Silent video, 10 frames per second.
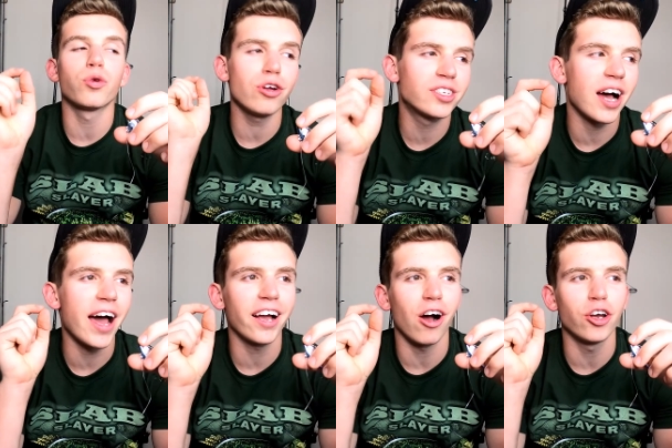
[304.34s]
is when you're
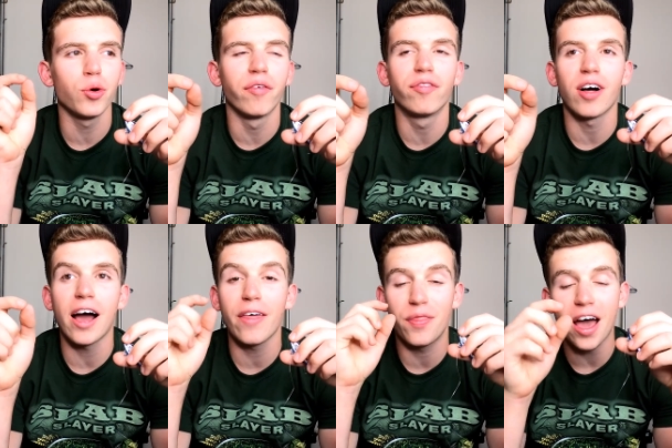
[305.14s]
tying onto a
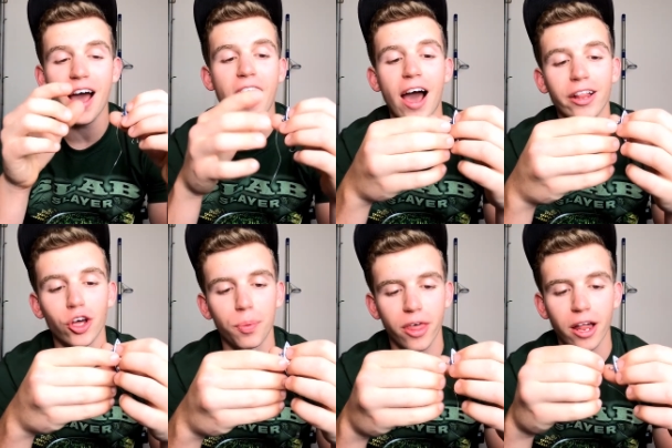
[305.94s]
fly, that eye
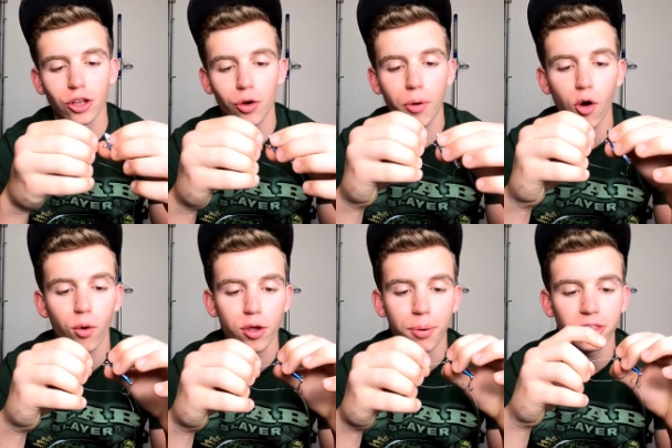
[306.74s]
loop or that
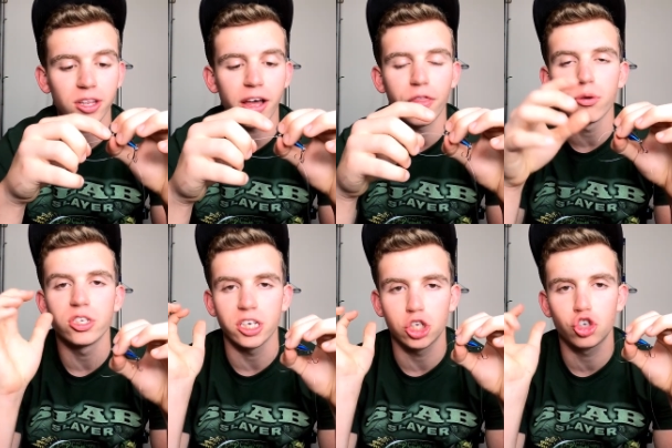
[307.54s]
loophole where you put the line
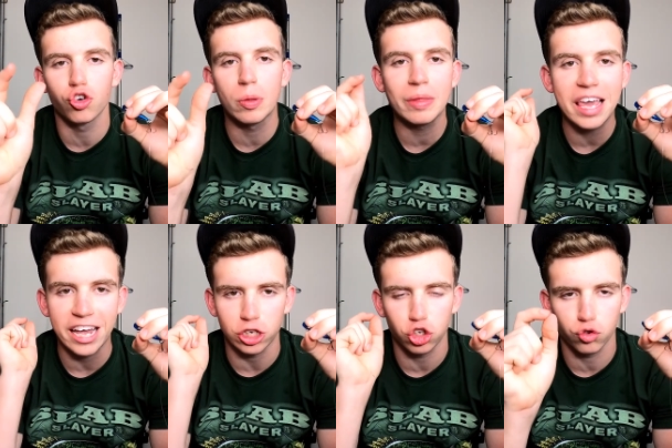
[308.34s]
through is
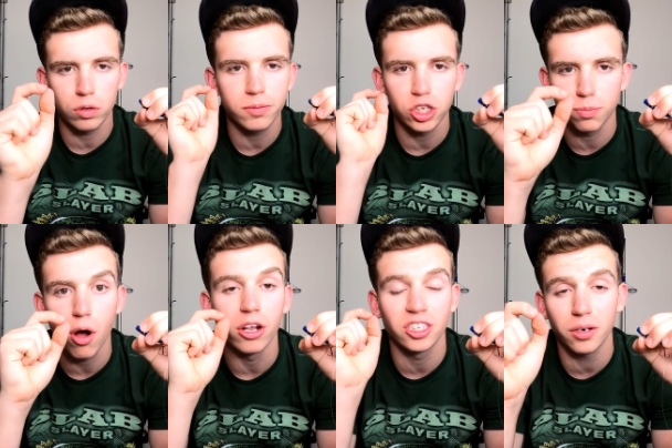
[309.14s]
extremely
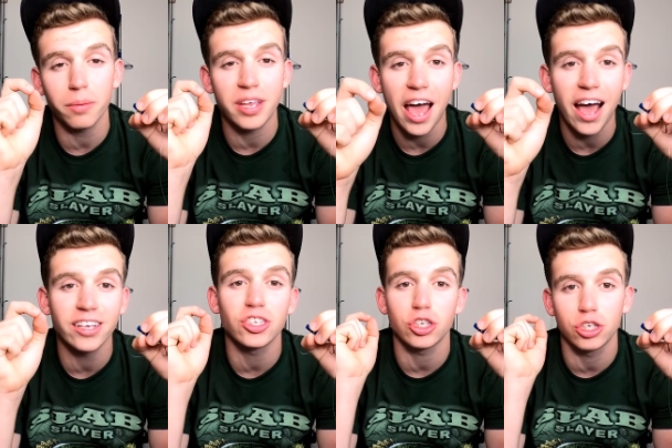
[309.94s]
small and sometimes
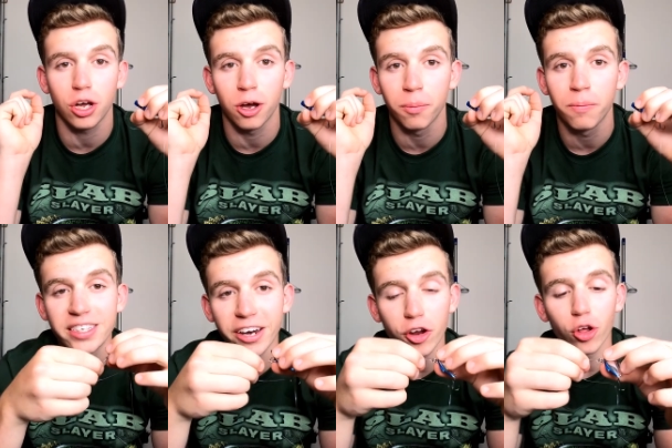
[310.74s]
has some
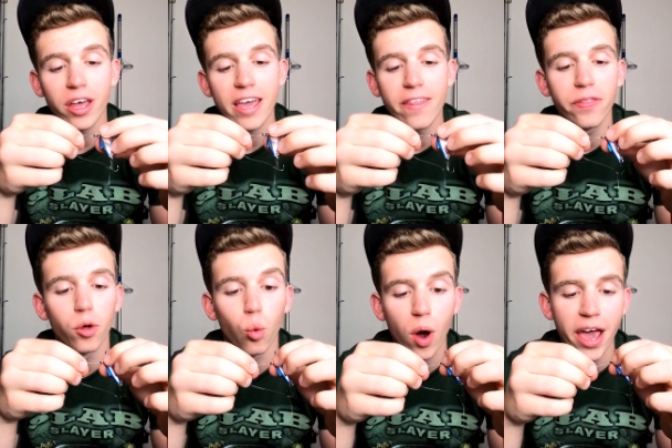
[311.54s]
material
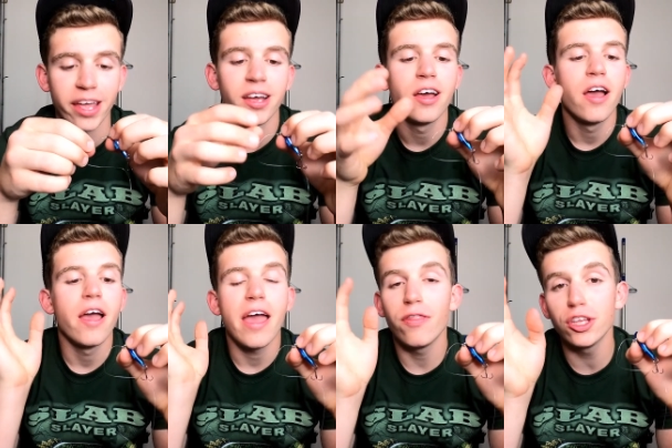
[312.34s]
in the way.
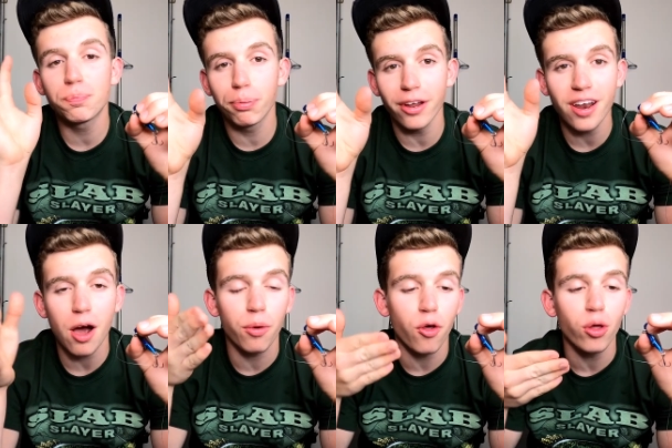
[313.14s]
This blood
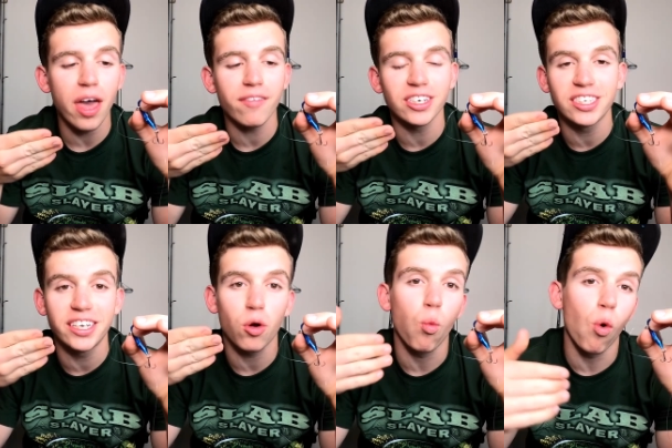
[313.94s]
knot, with only having to
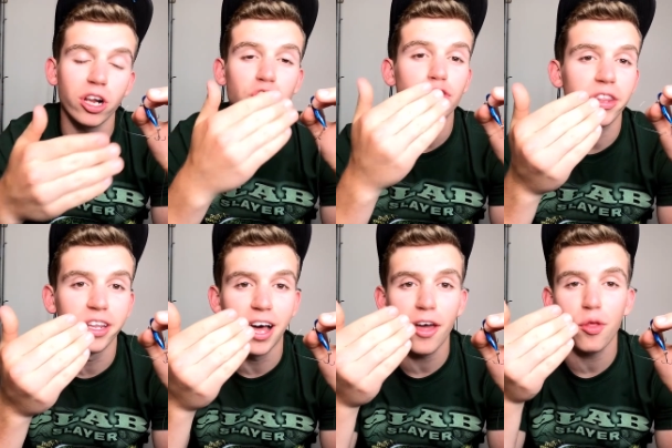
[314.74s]
stick one
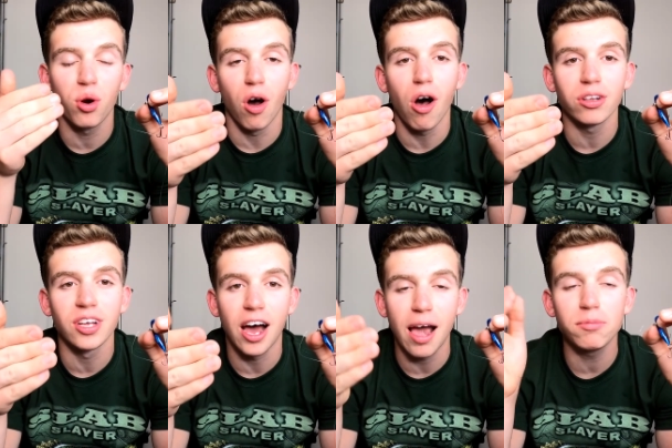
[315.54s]
strand of the line through at
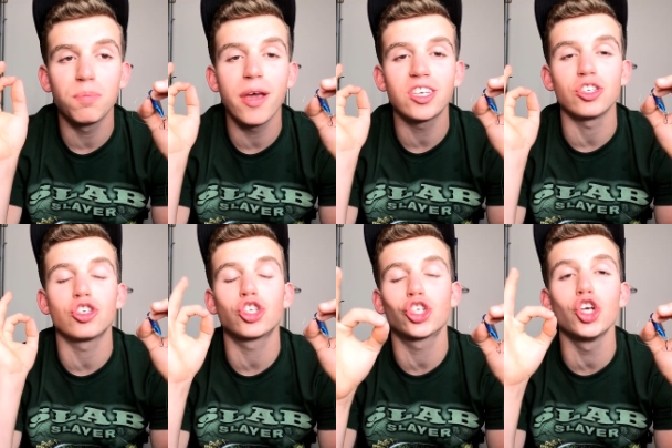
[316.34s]
all times, makes
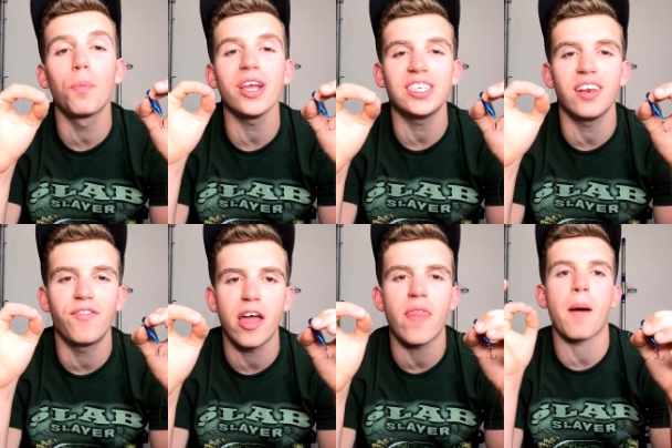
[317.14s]
it super easy
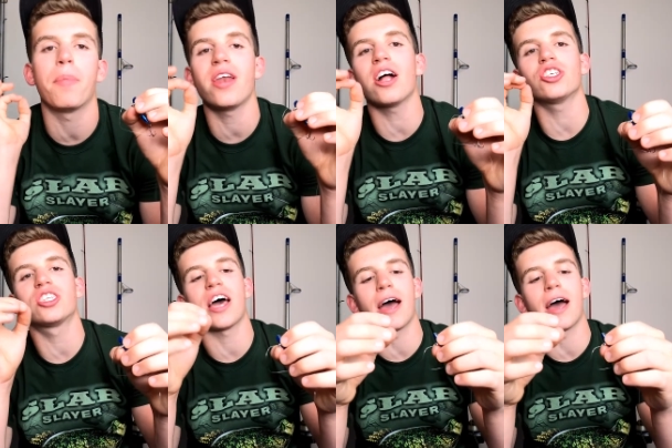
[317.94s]
to fit in that. But not just